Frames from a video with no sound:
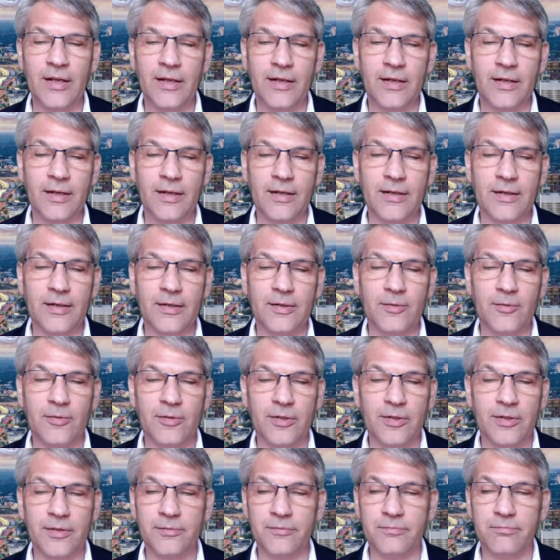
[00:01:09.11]

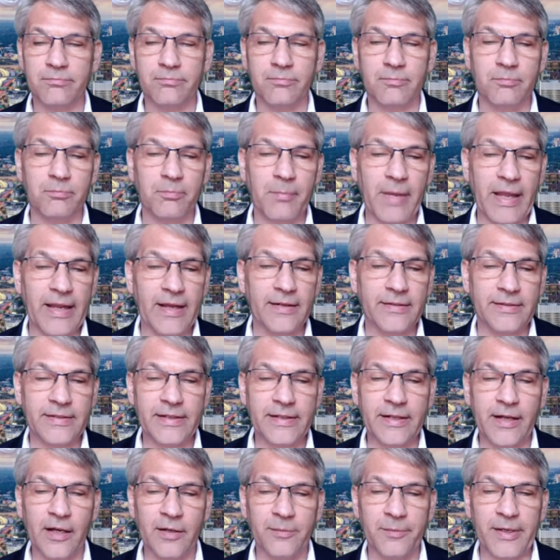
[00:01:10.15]
on manned and
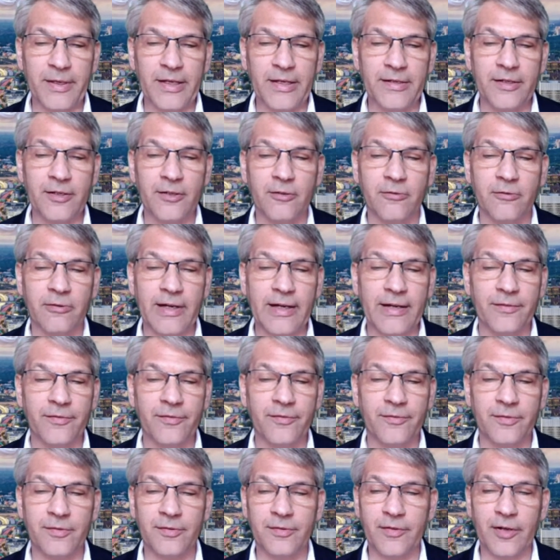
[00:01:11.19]
unmanned aircraft
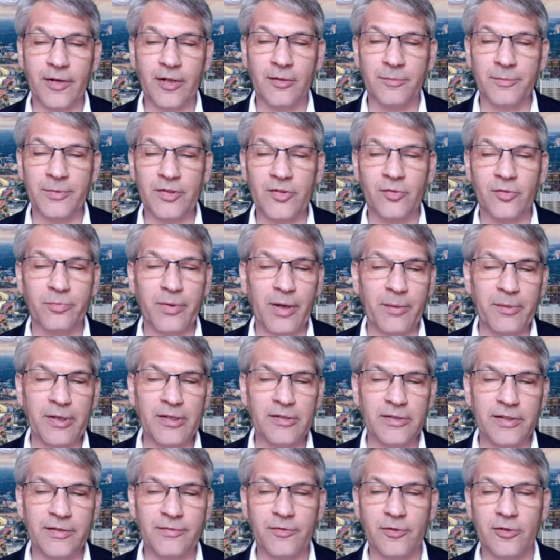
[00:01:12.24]
developments,
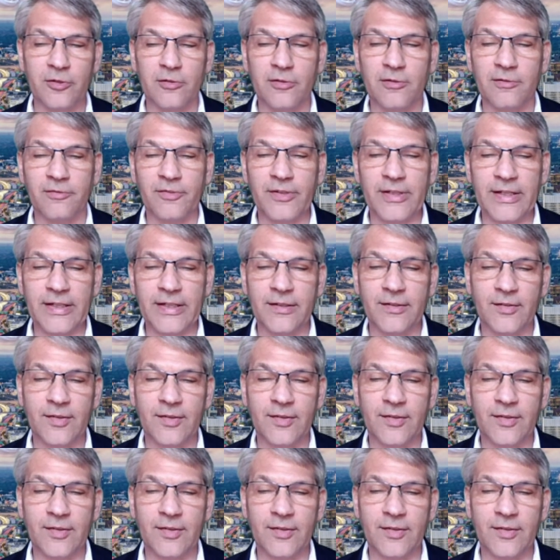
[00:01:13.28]
primarily in vertical flight.